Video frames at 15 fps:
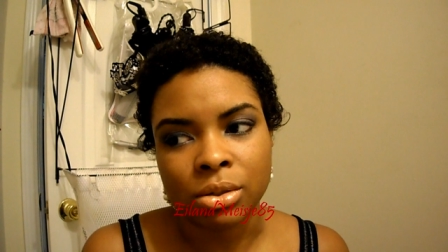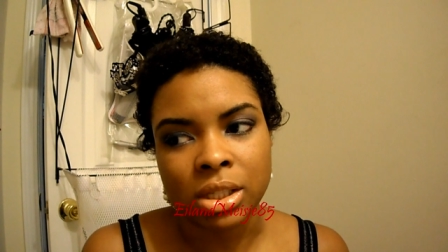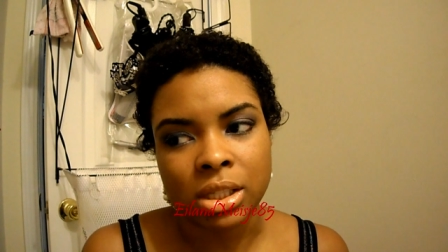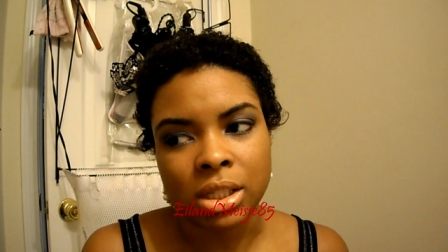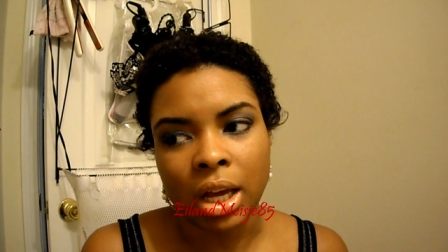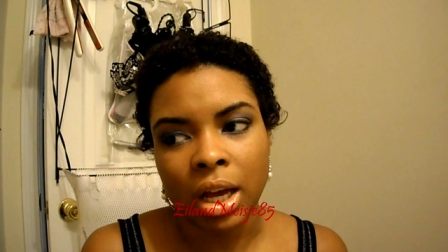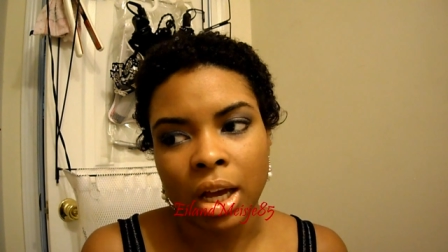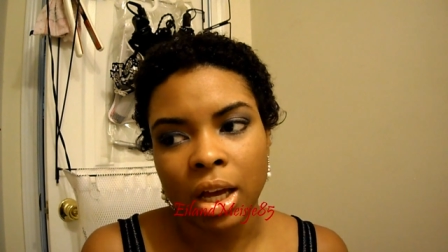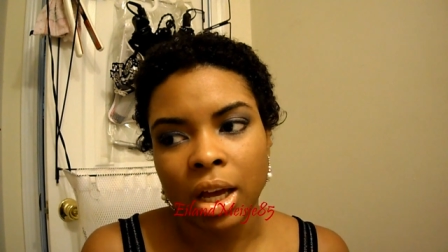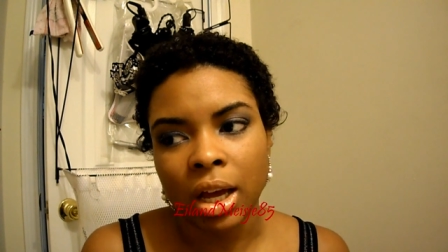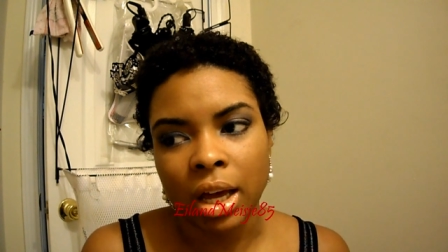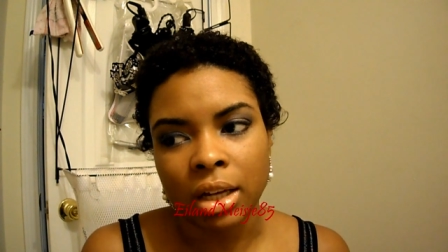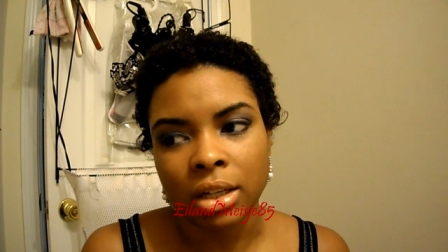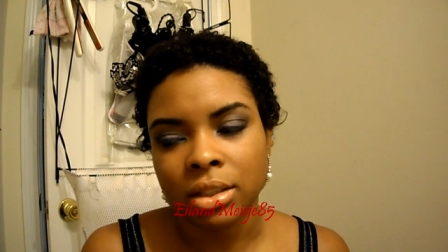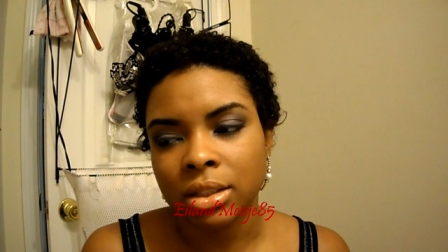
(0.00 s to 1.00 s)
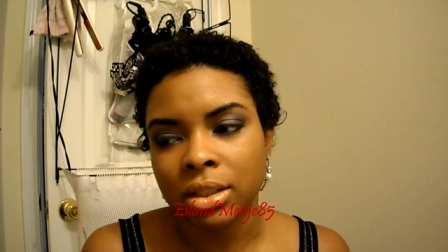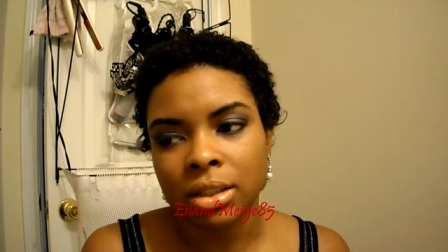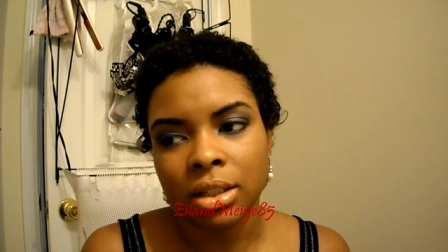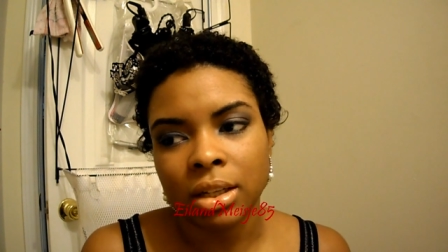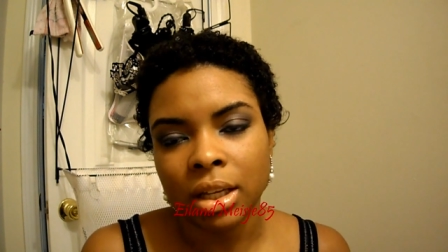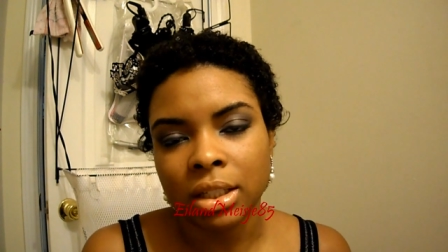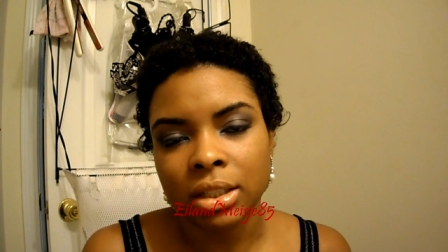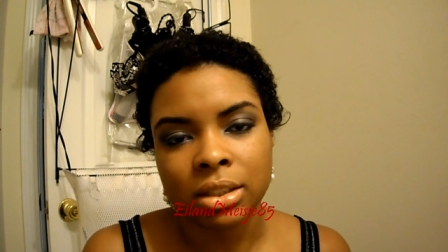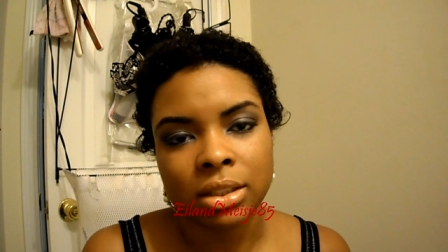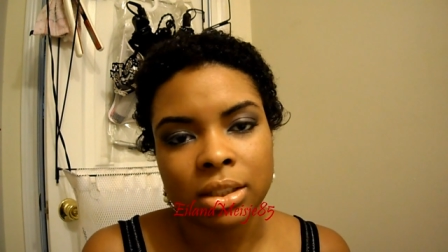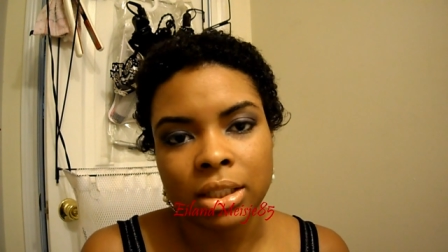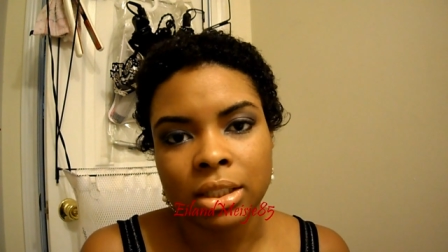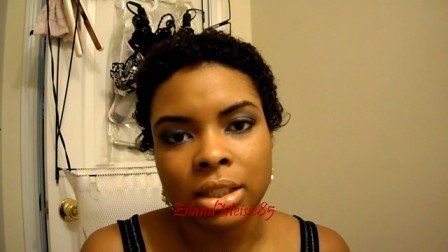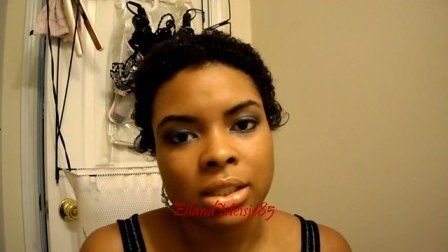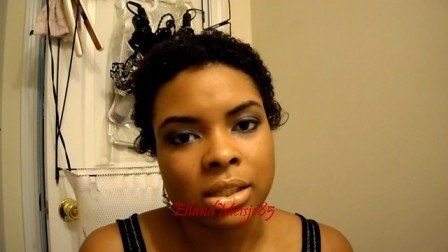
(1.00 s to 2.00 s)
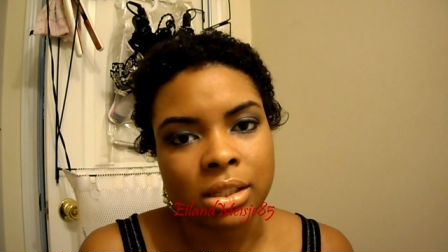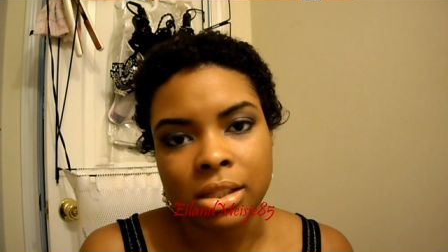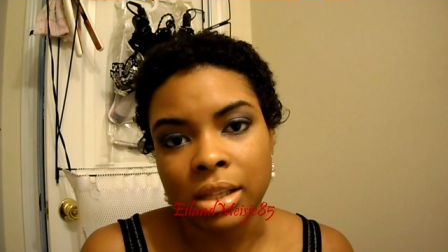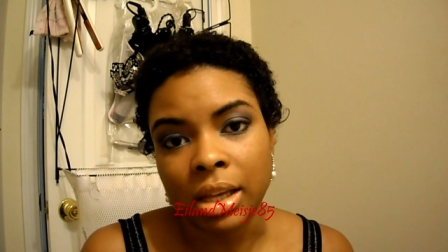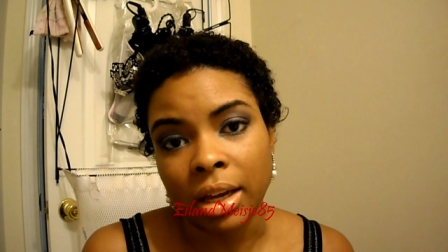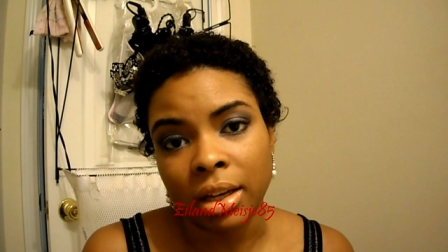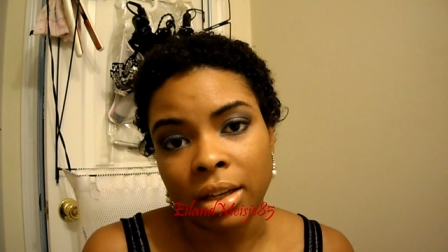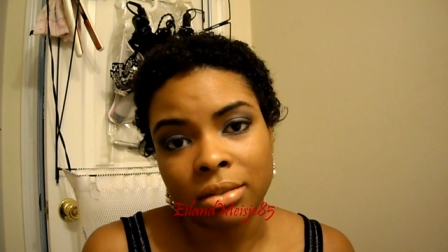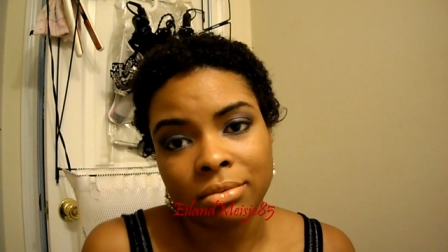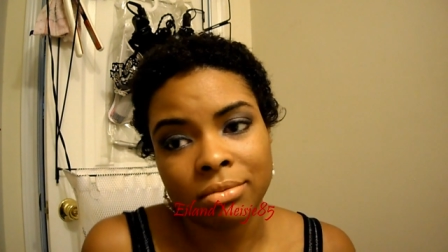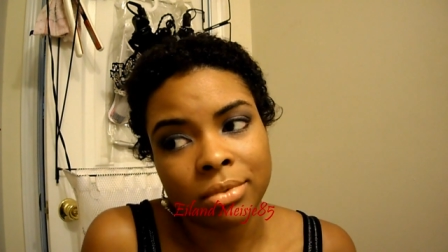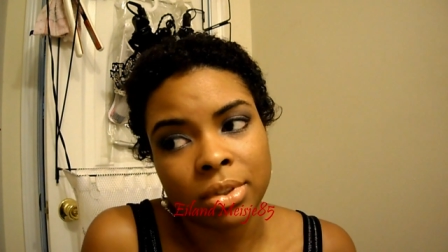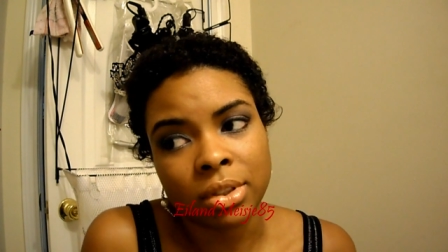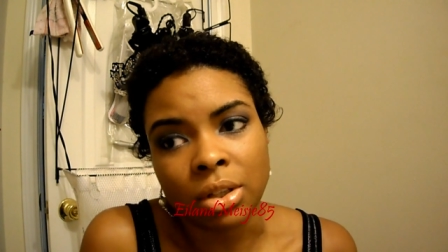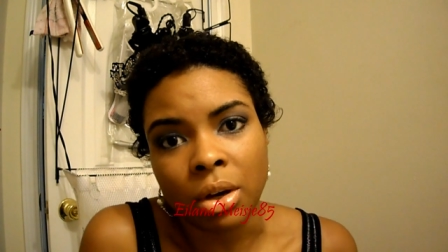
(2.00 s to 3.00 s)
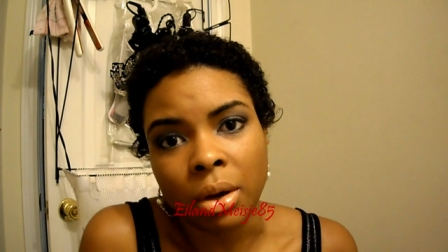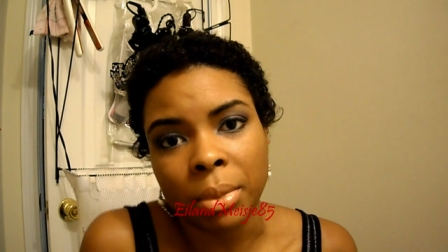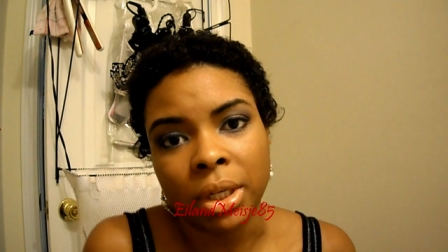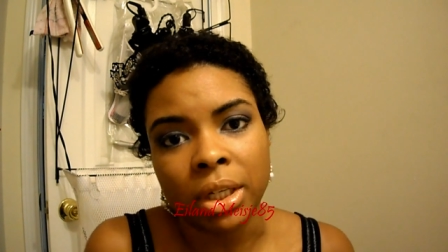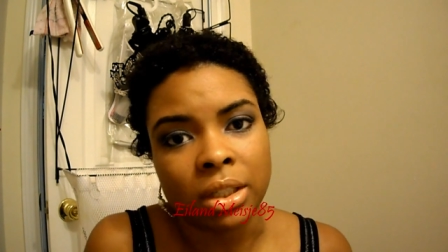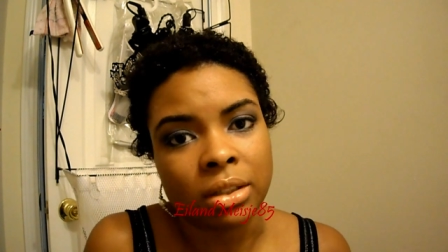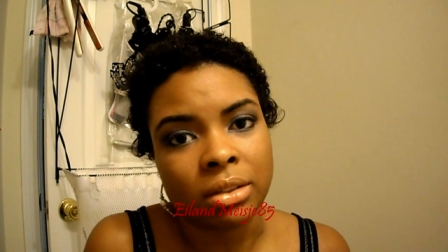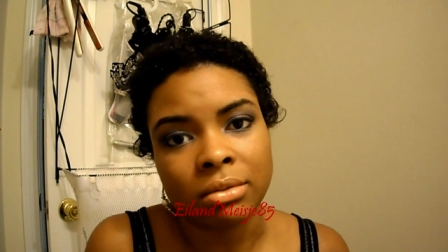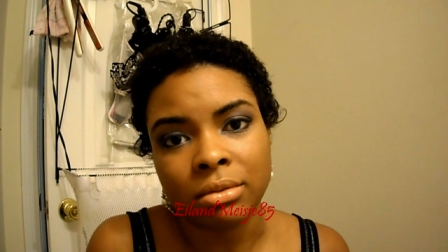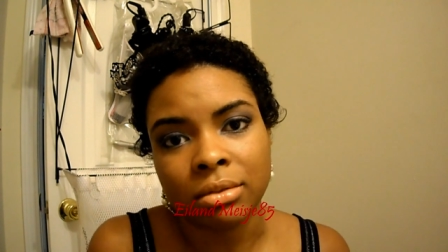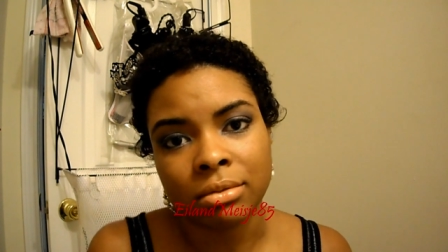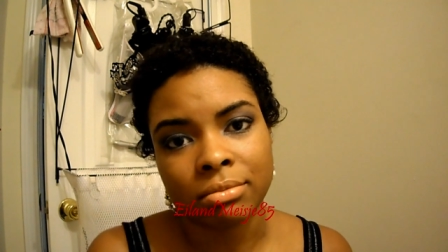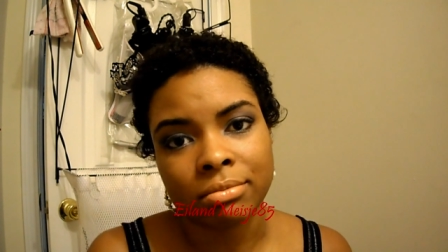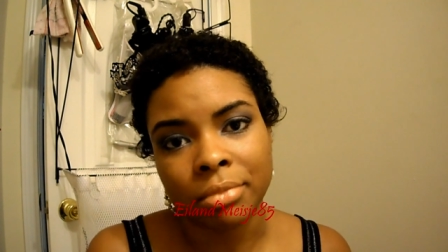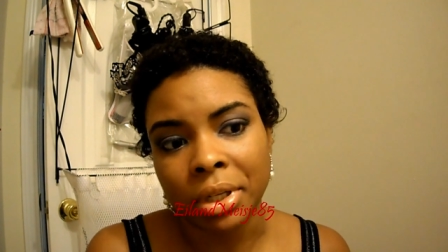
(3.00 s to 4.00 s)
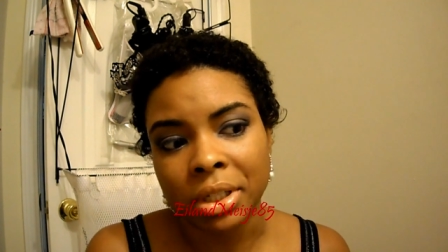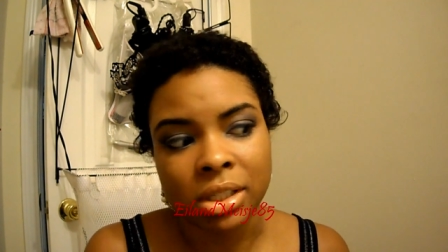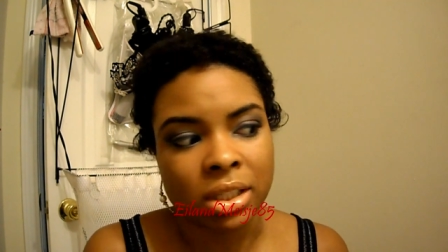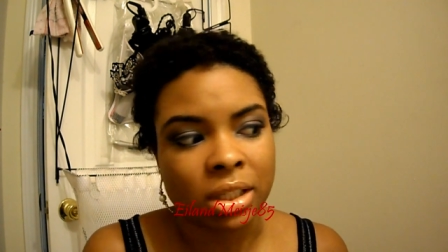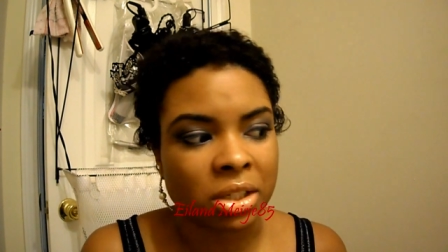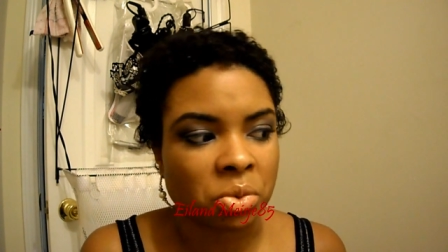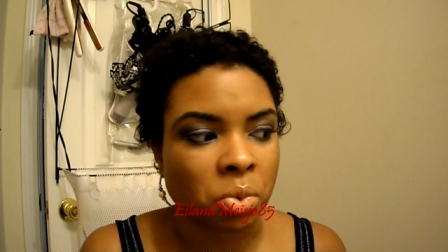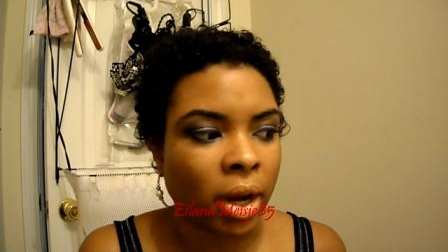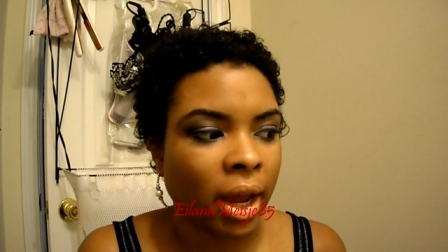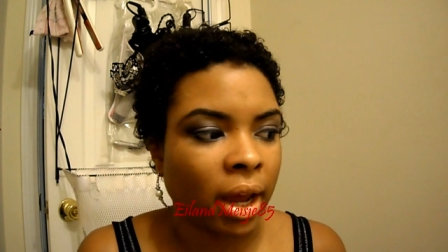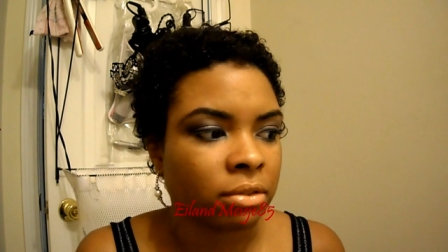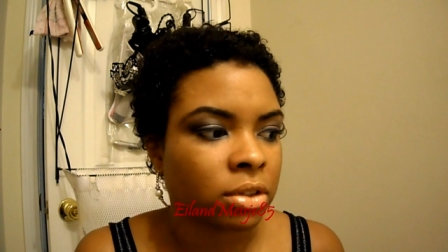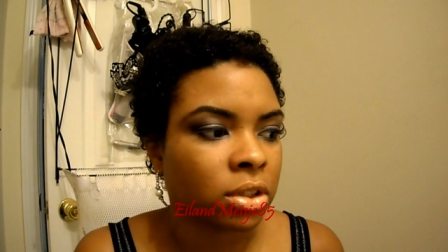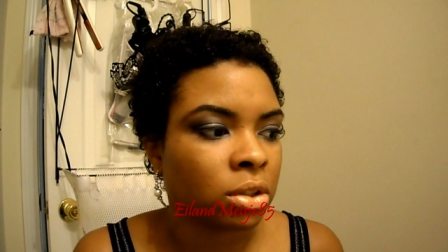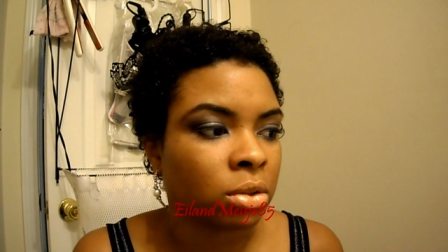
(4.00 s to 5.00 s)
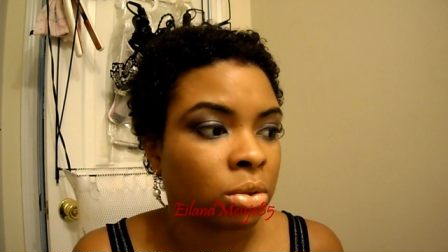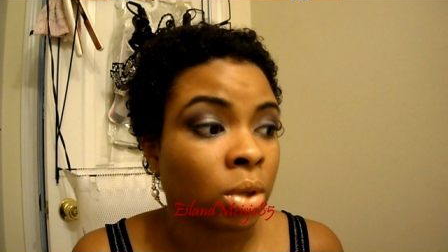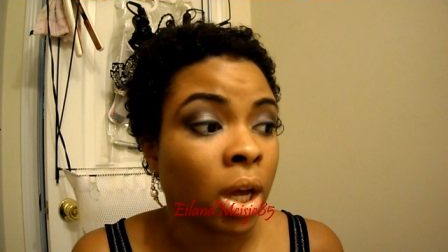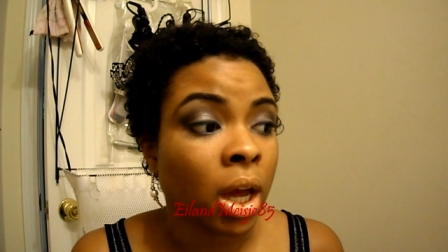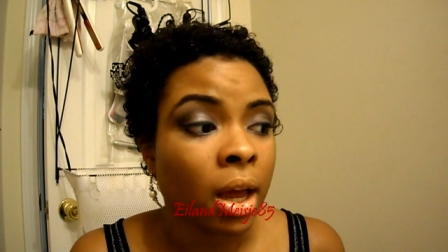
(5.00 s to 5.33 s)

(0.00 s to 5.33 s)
it's not, I, it doesn't stay. So, I mean, basically that's what I have to do.